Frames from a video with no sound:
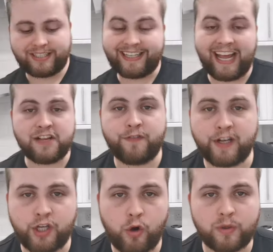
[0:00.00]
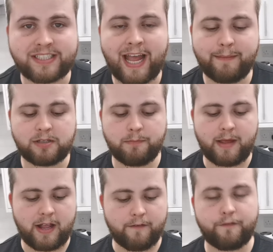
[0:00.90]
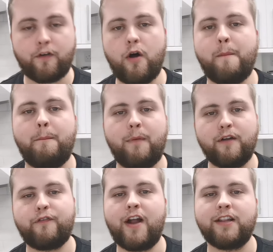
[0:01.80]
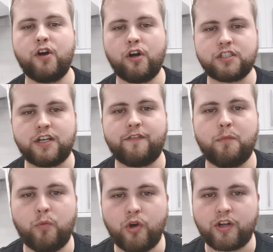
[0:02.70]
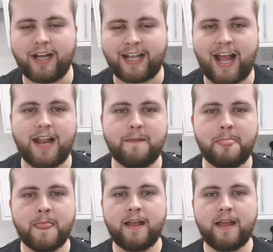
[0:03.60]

today's video has came to me from my friend Oscar from work again.